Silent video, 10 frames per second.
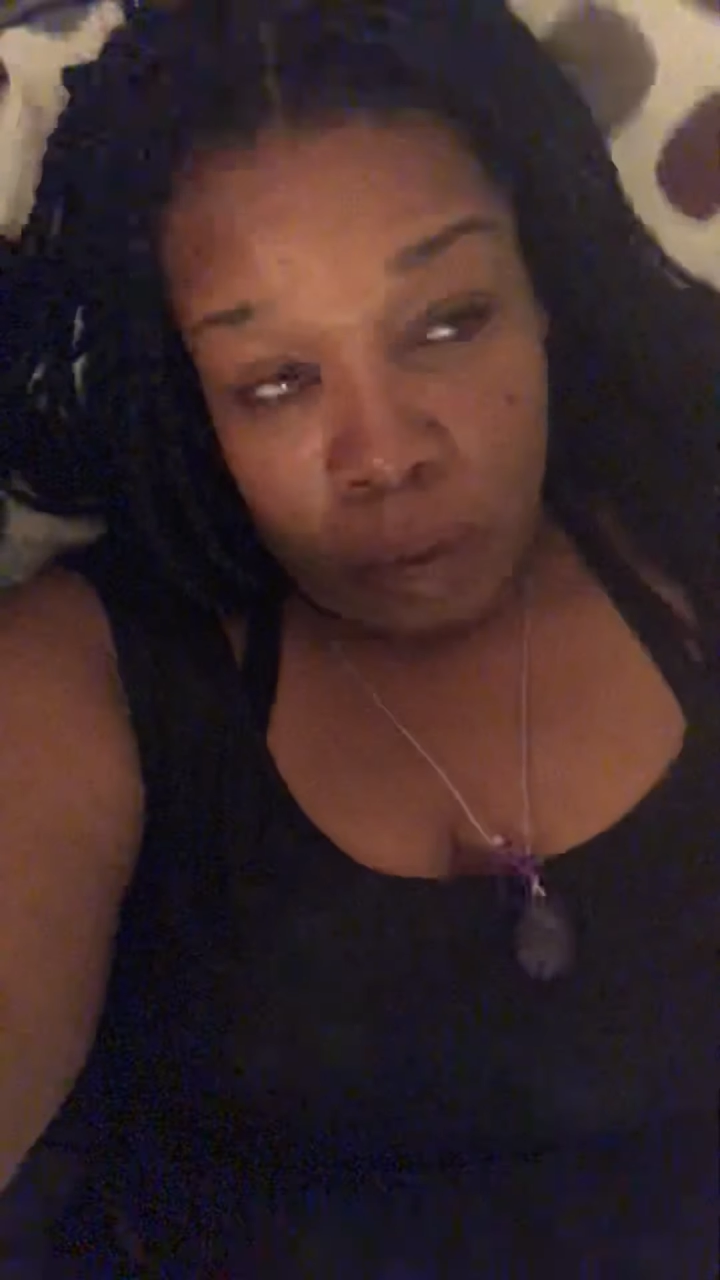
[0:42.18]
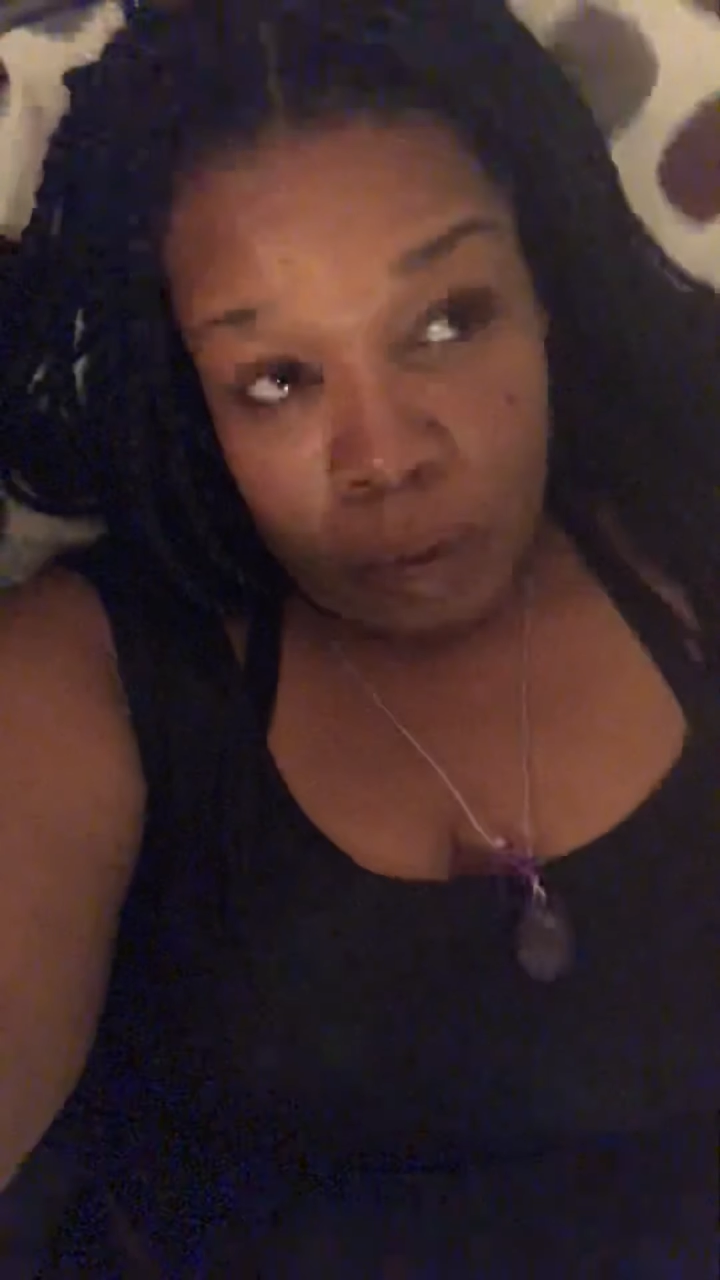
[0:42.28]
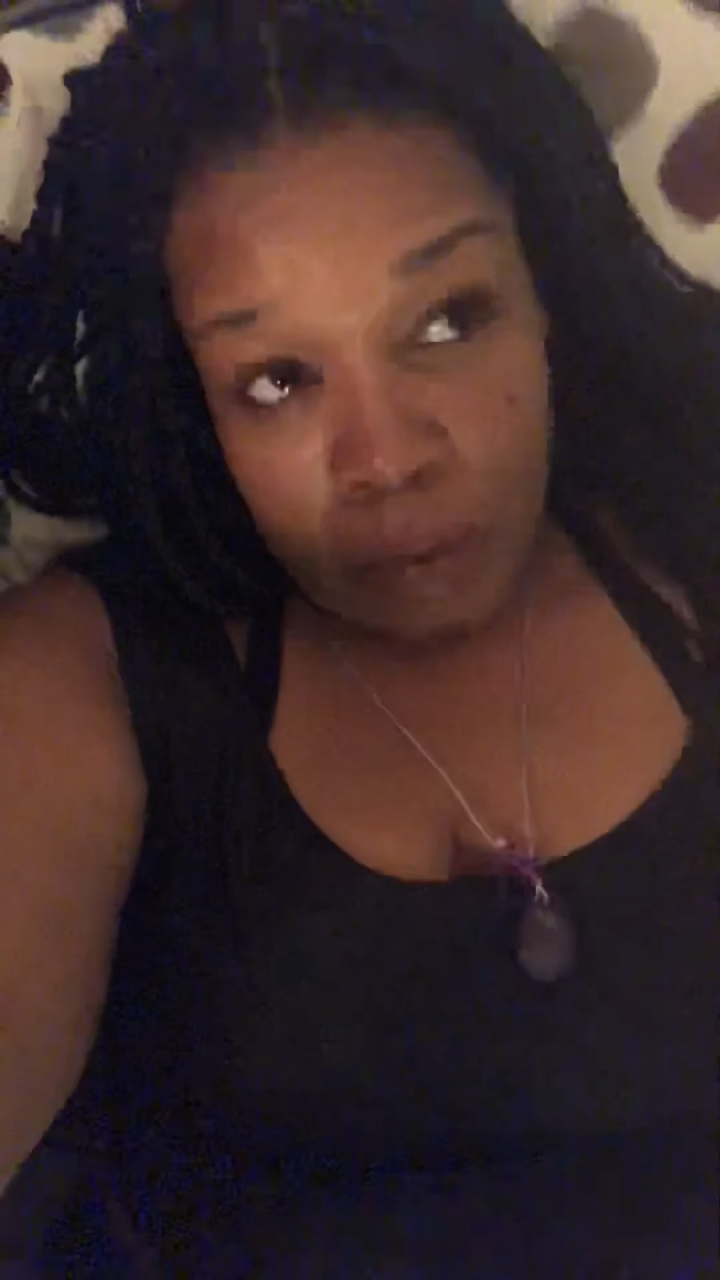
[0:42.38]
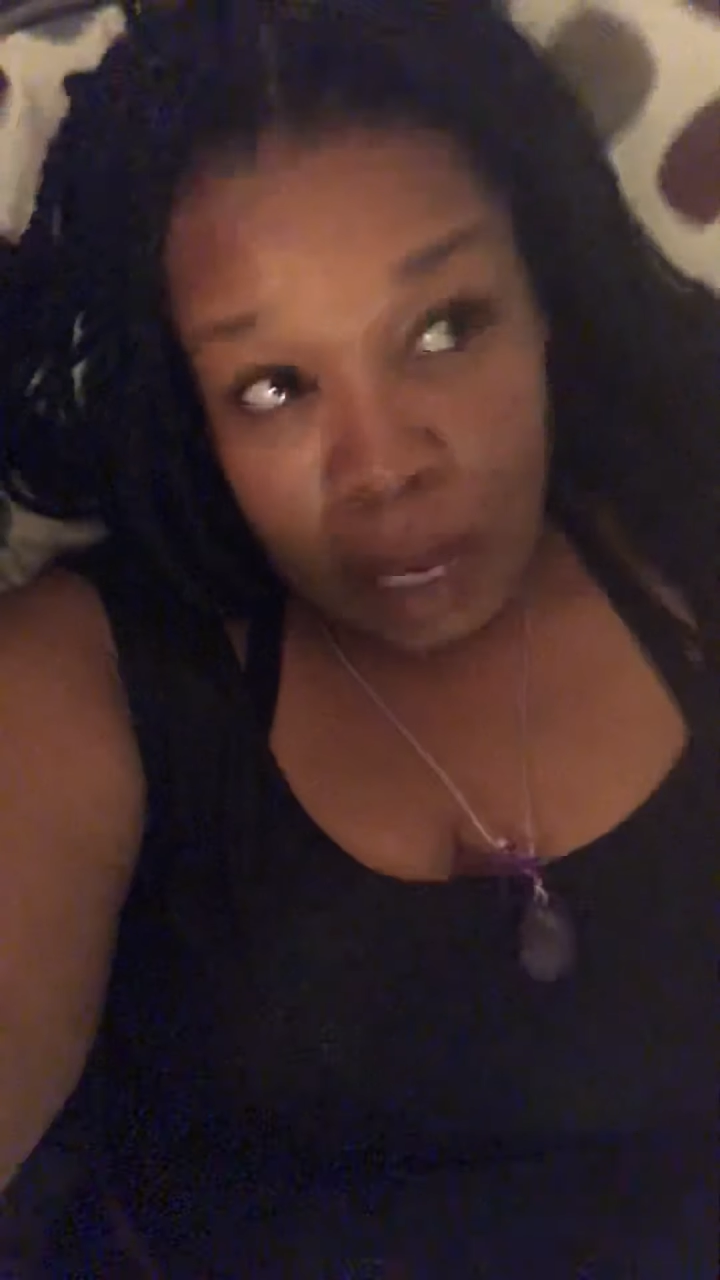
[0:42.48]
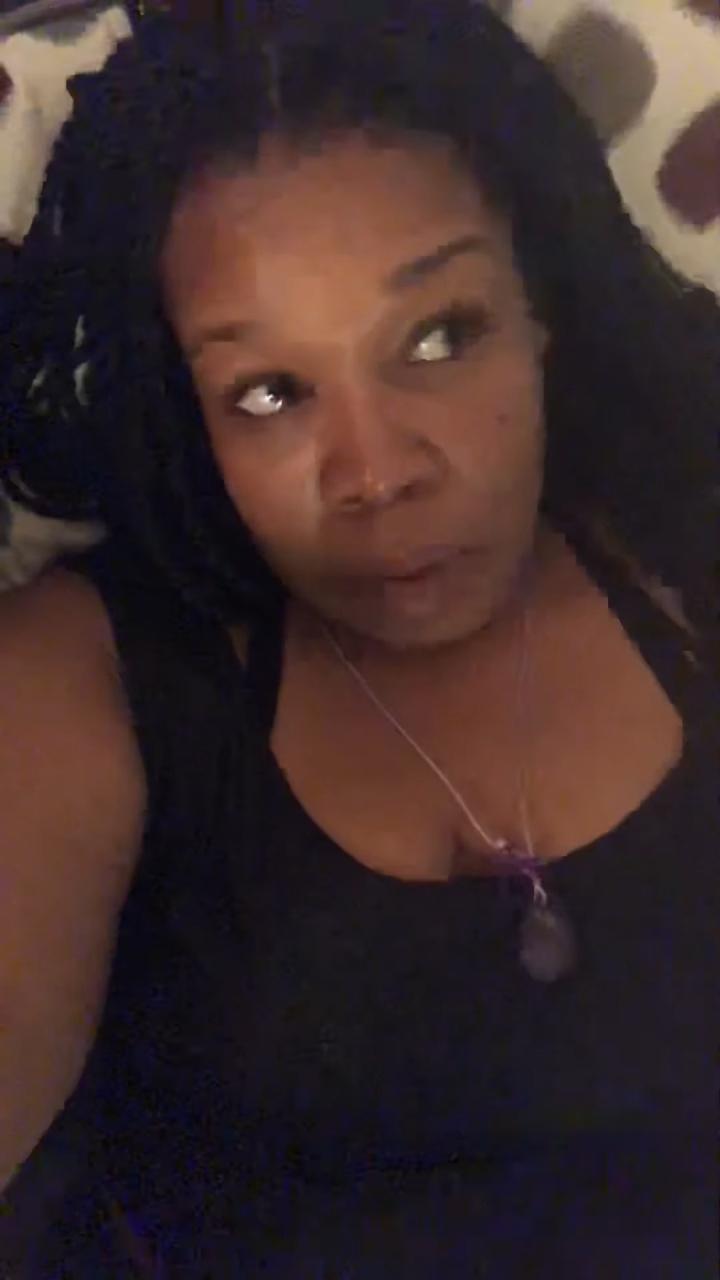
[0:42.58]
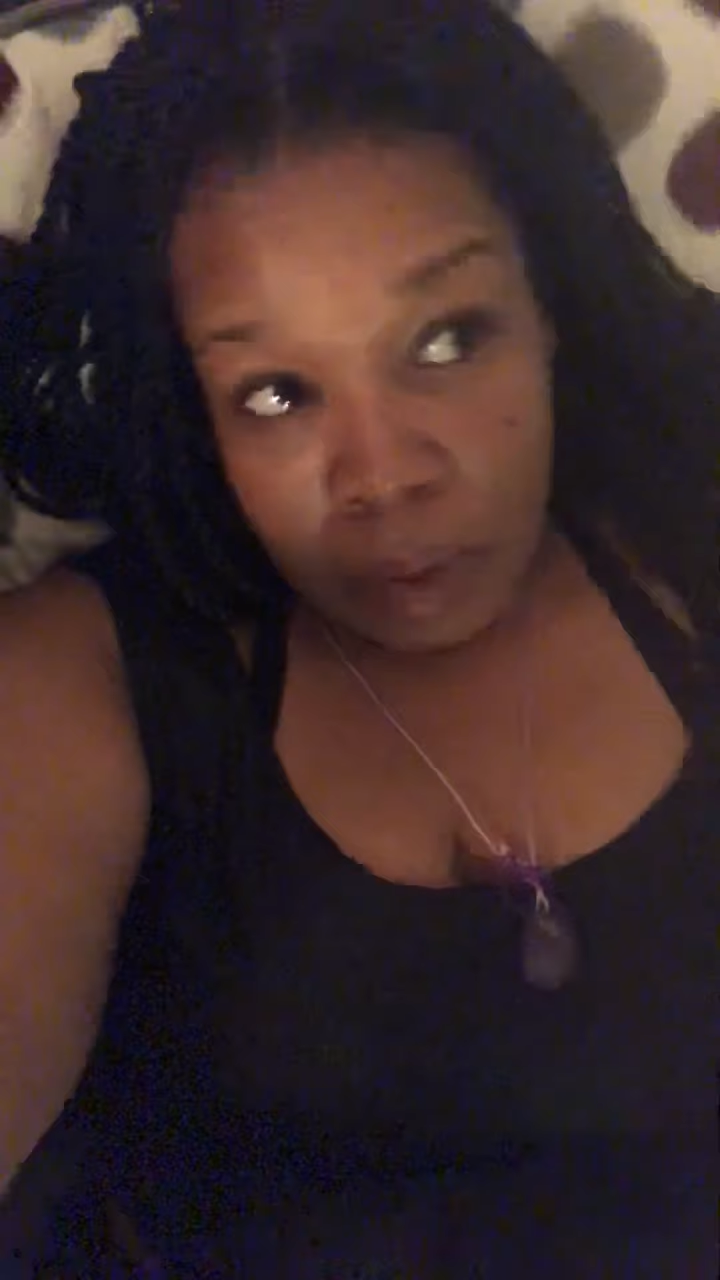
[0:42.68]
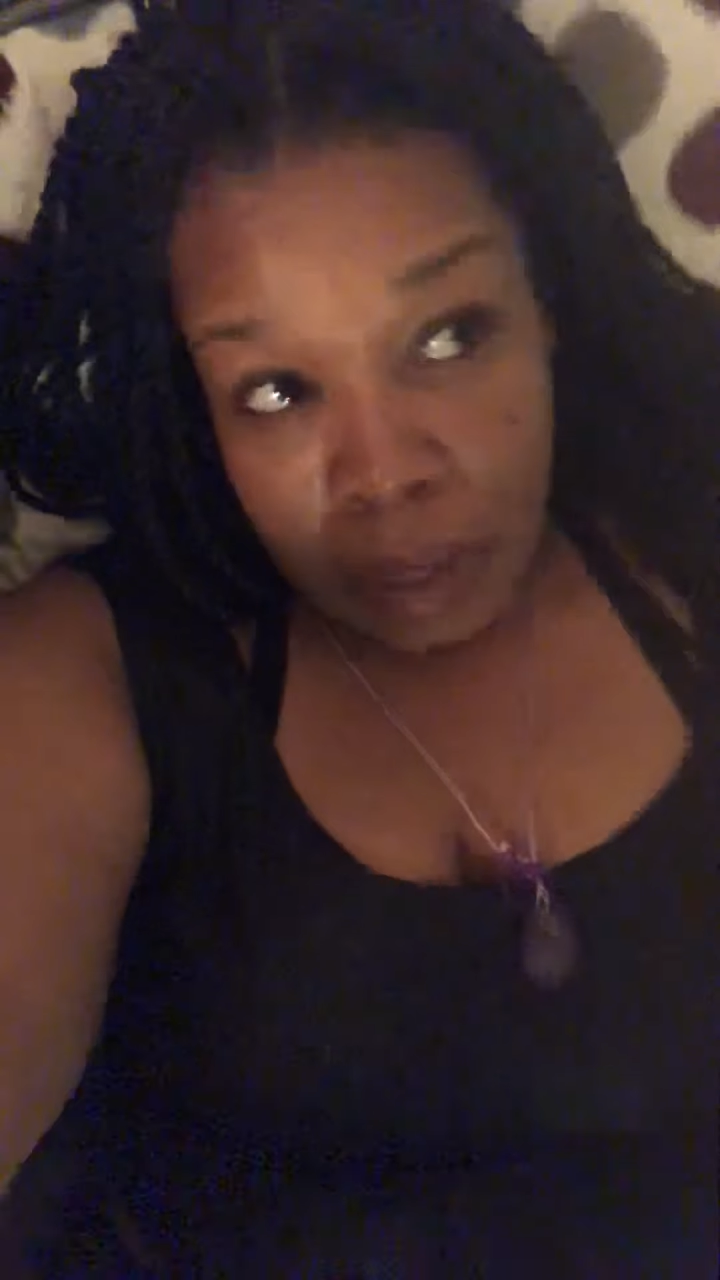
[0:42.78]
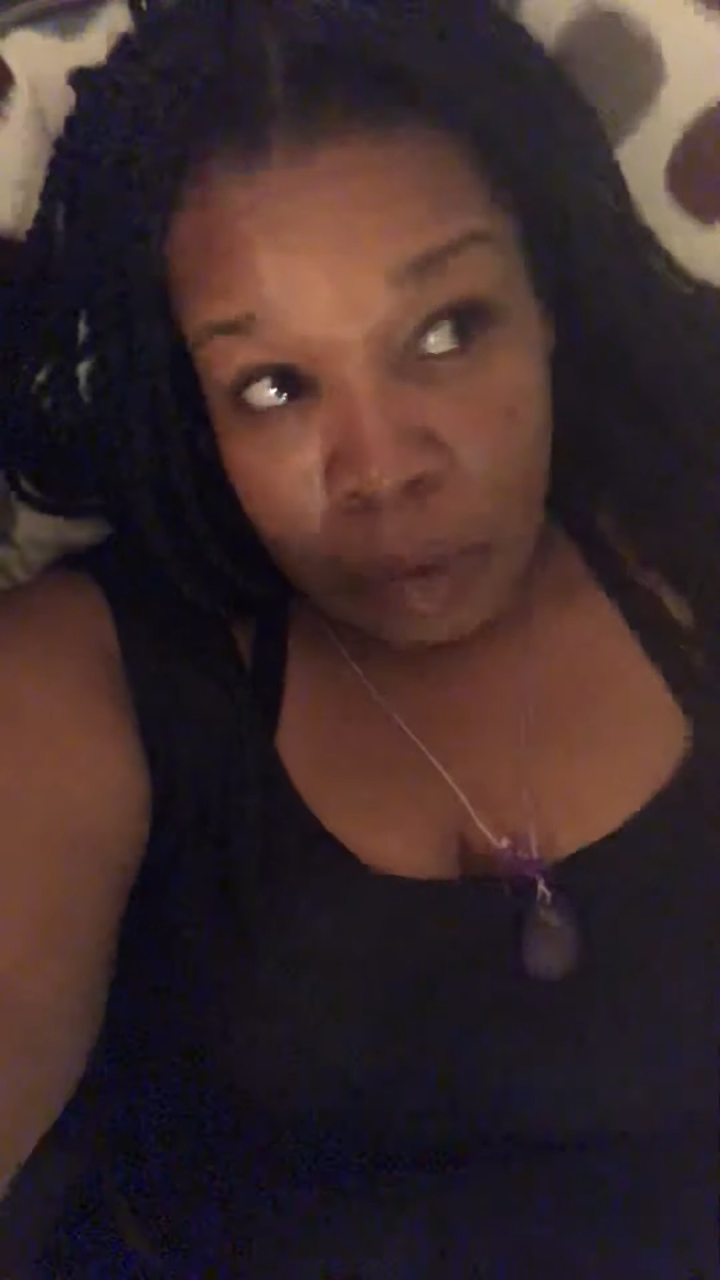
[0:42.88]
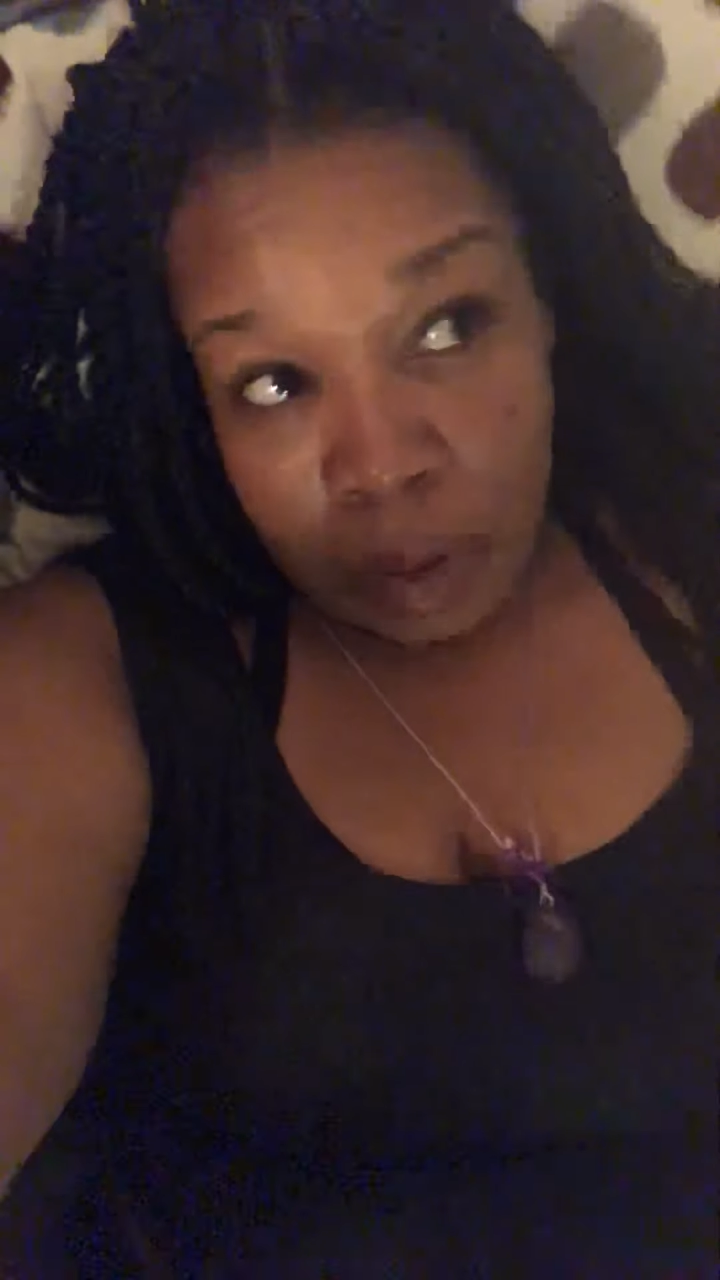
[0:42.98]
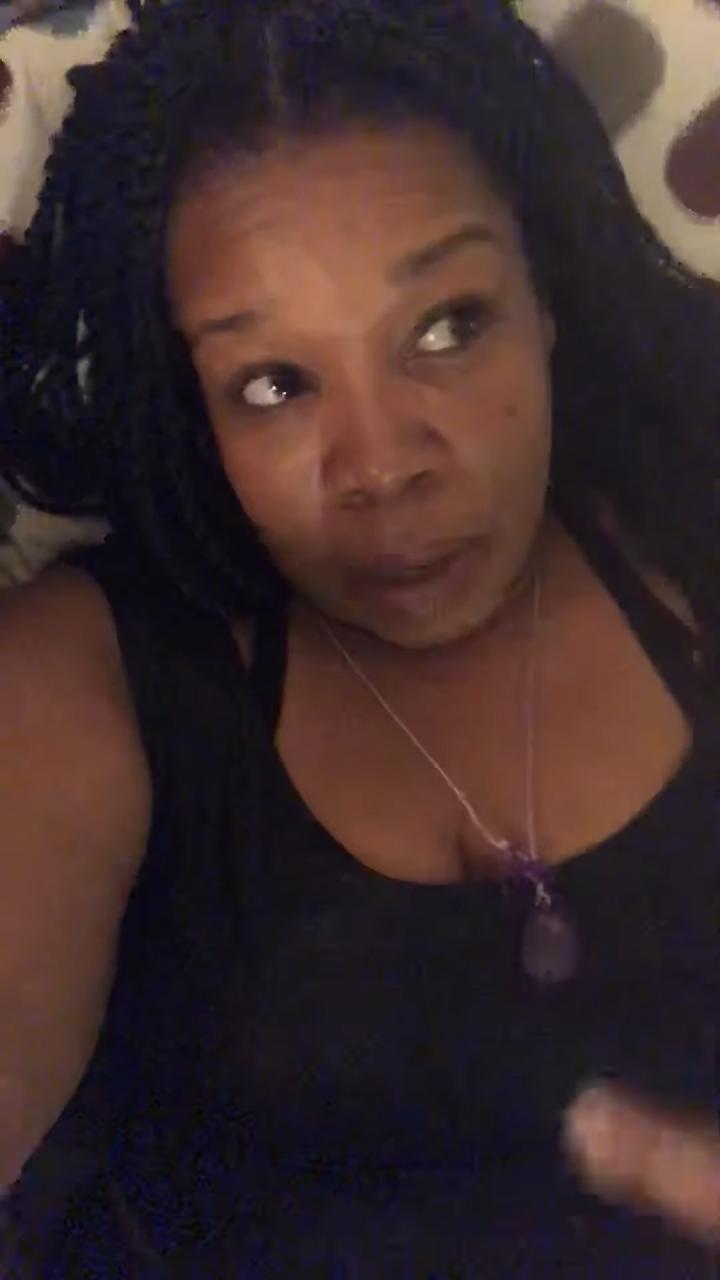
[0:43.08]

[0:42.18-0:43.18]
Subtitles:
they